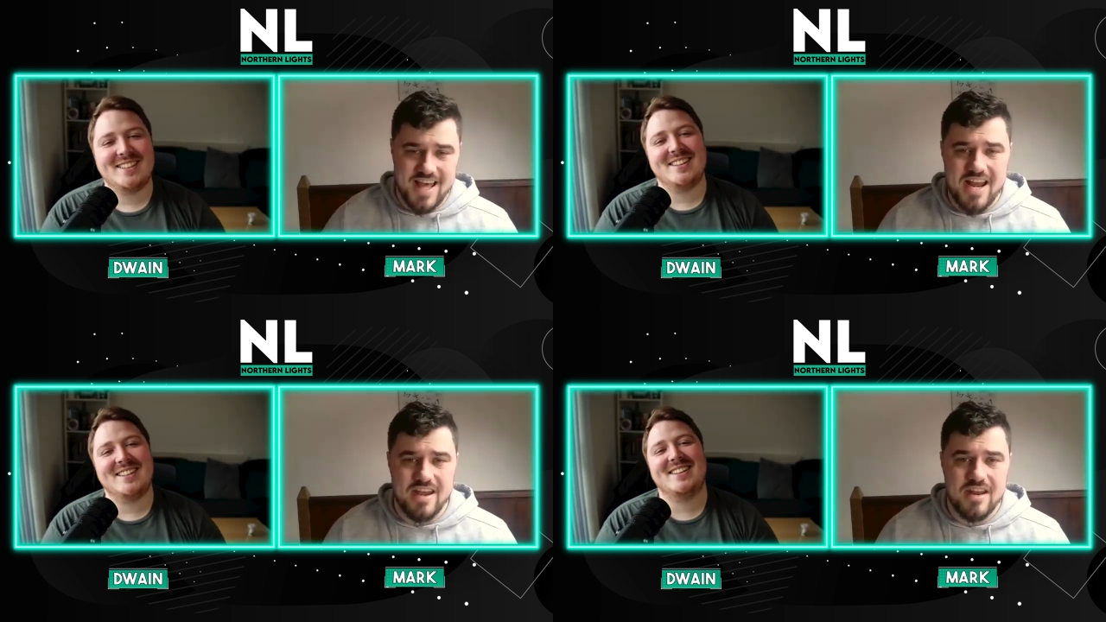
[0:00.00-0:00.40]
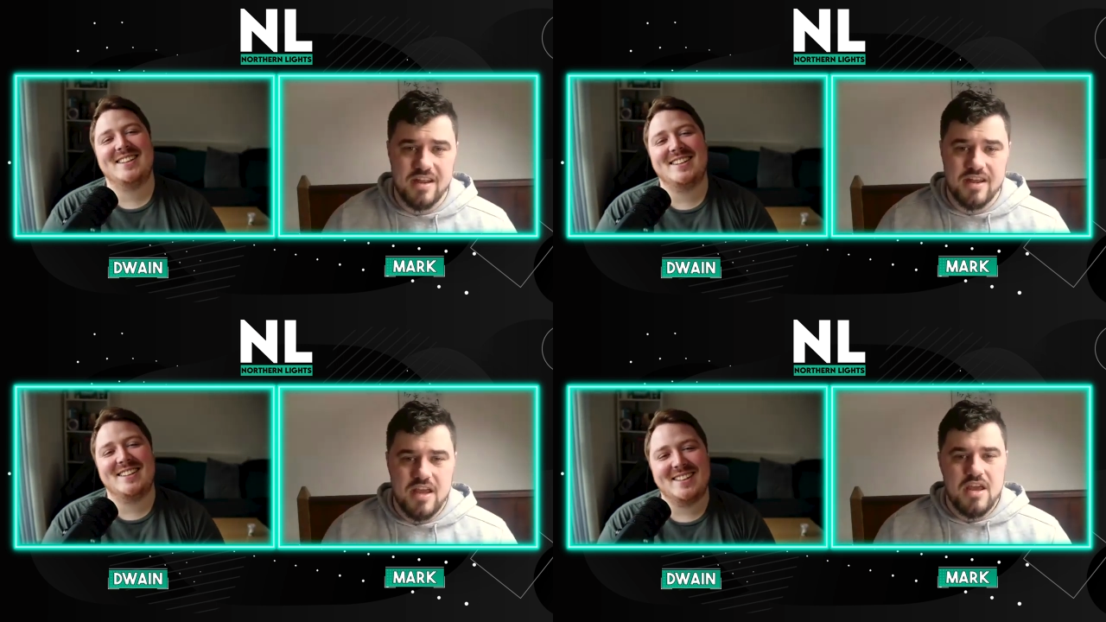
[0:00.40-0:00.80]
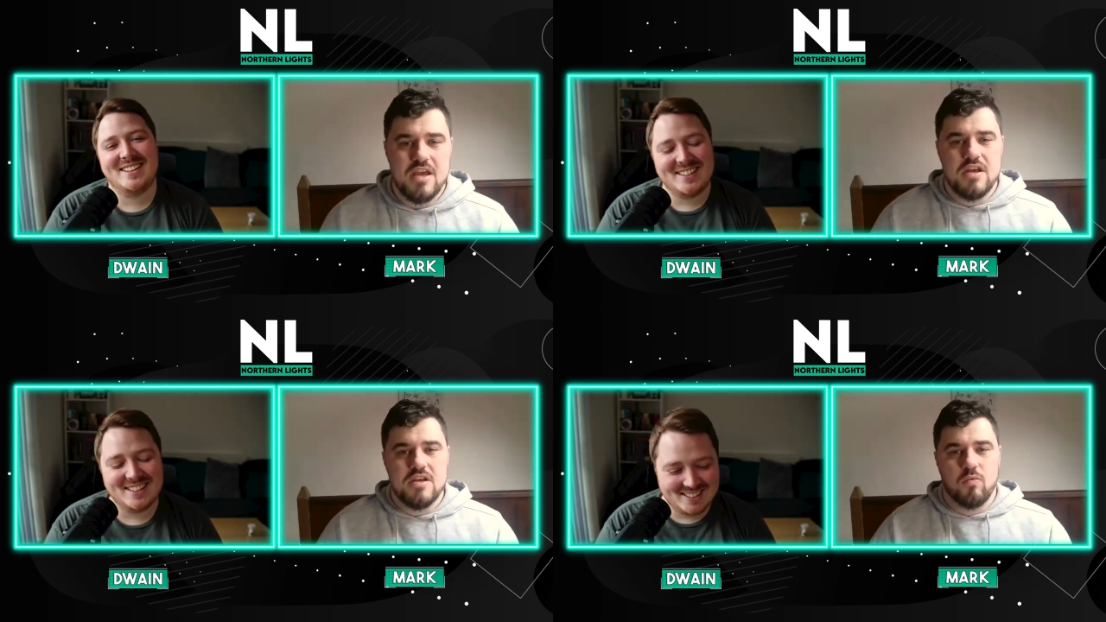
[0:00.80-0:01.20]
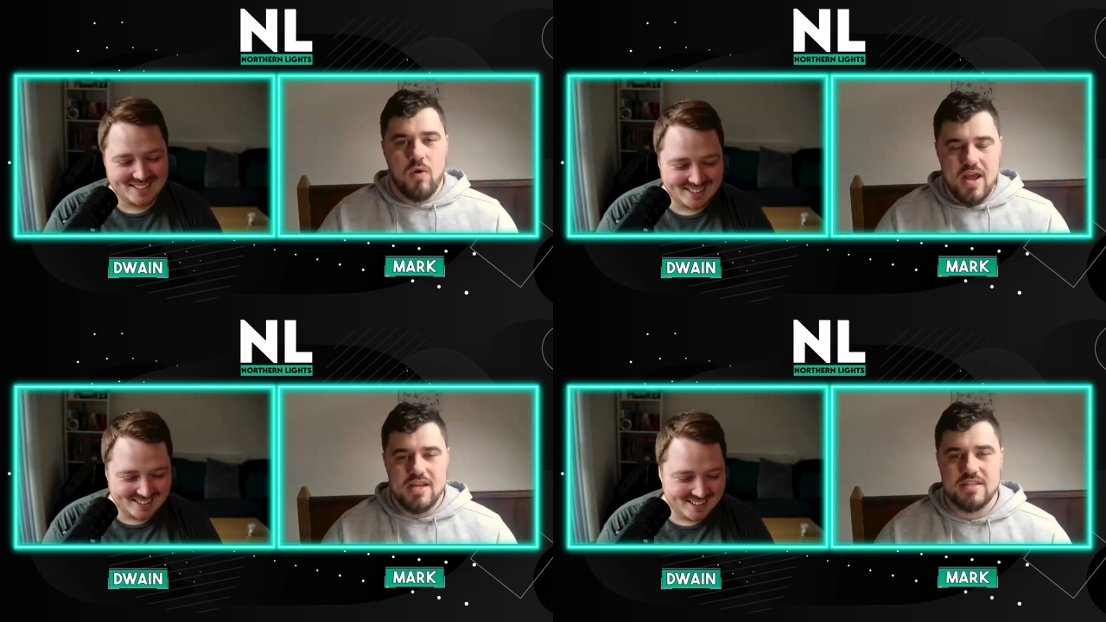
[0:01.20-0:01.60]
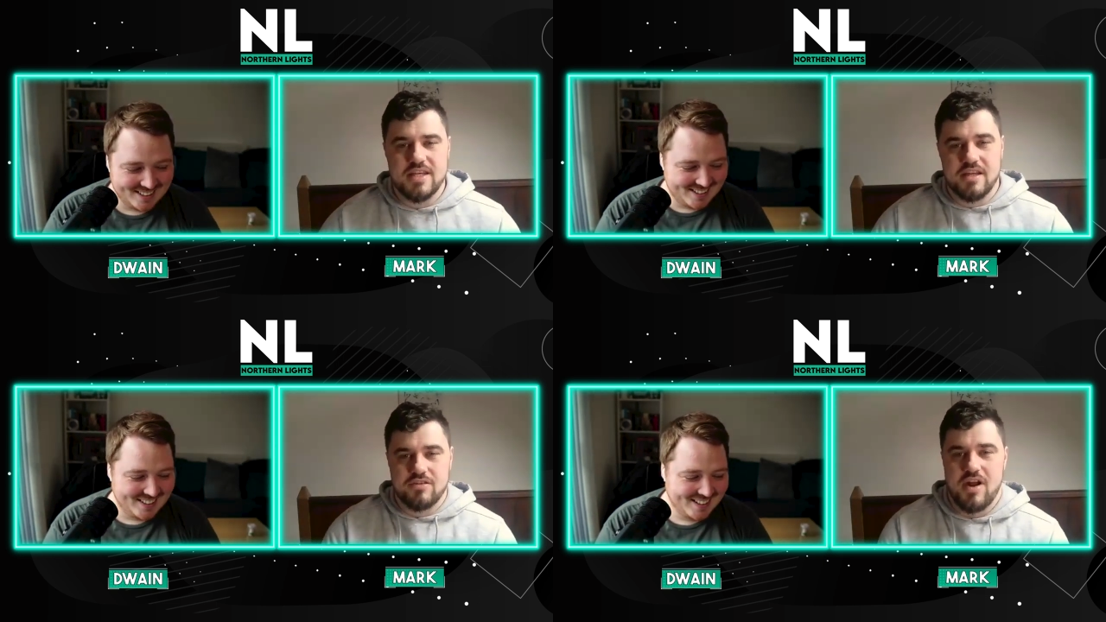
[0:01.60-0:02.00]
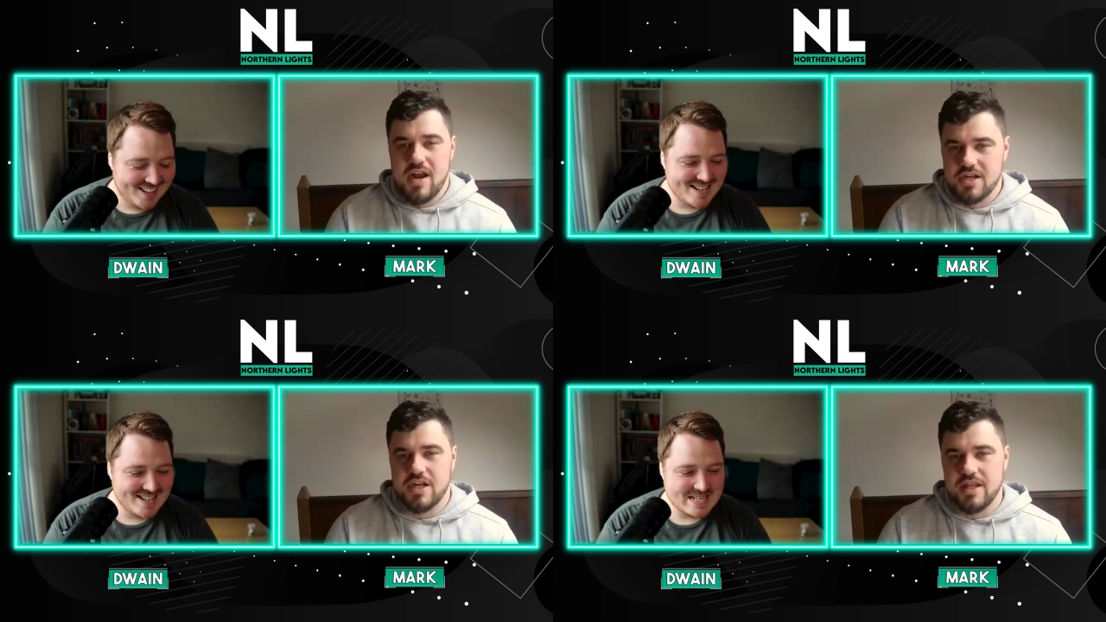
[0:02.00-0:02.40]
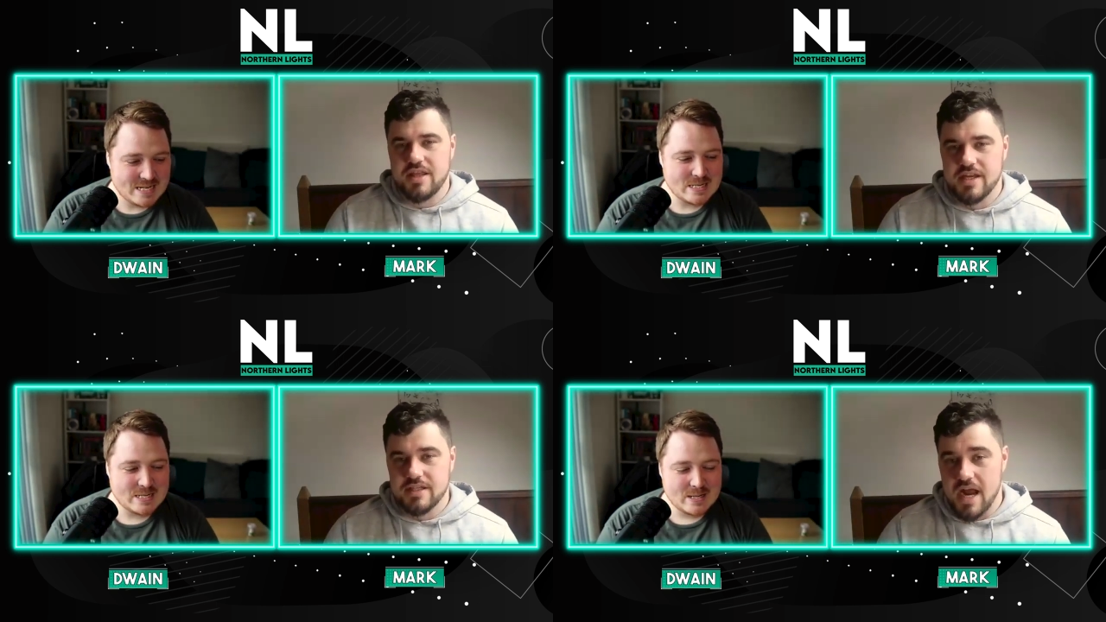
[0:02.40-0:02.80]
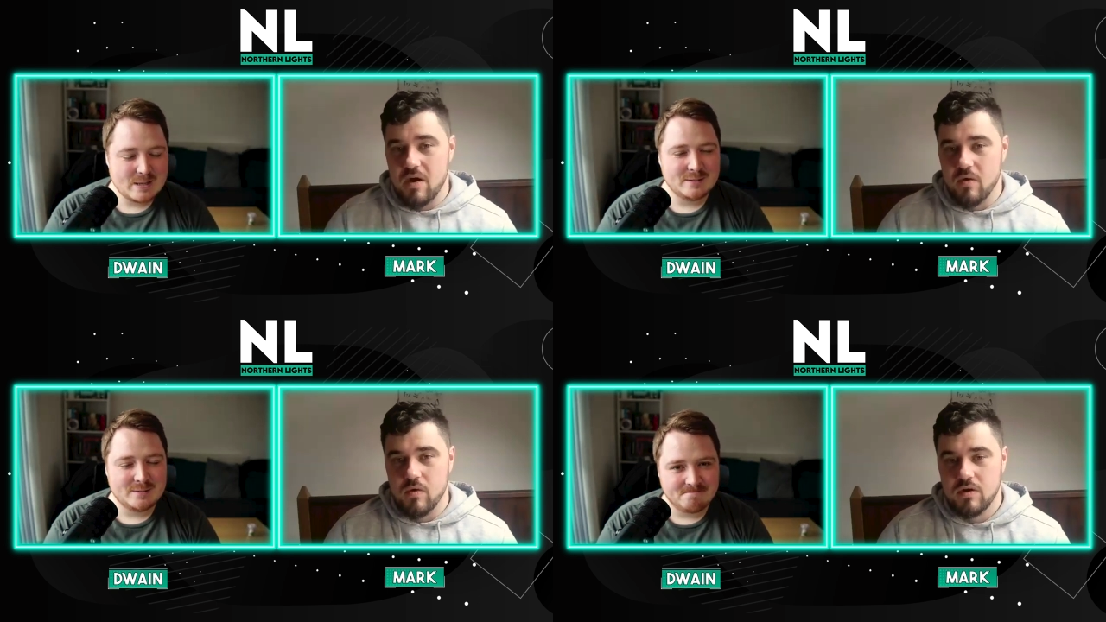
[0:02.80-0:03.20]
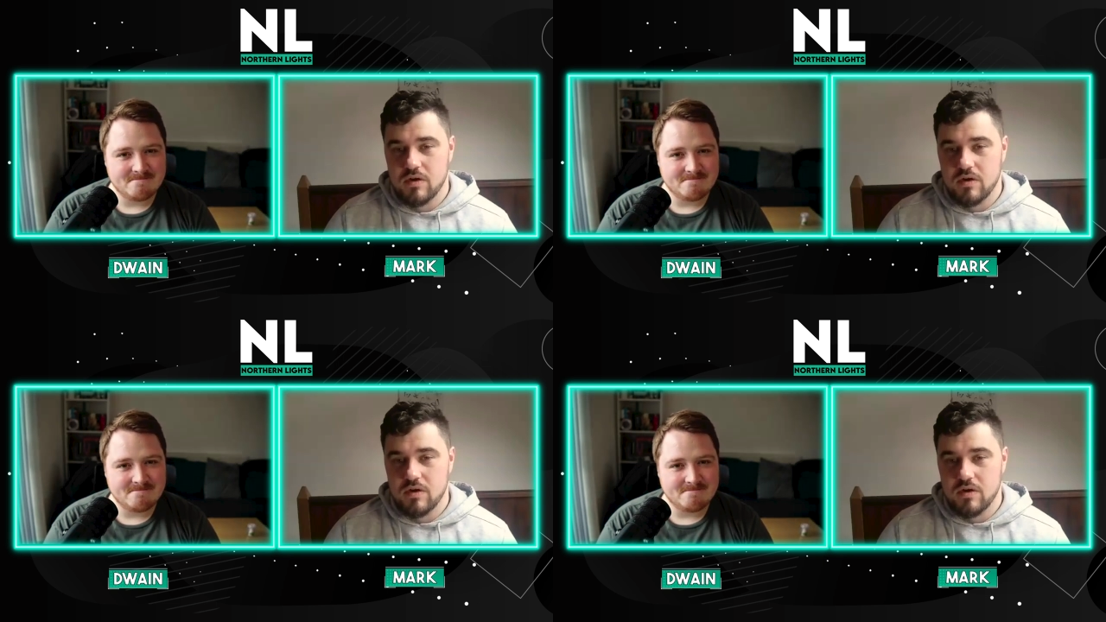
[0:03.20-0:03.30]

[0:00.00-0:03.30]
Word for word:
Speaker 1: then. Where's the attraction in this now?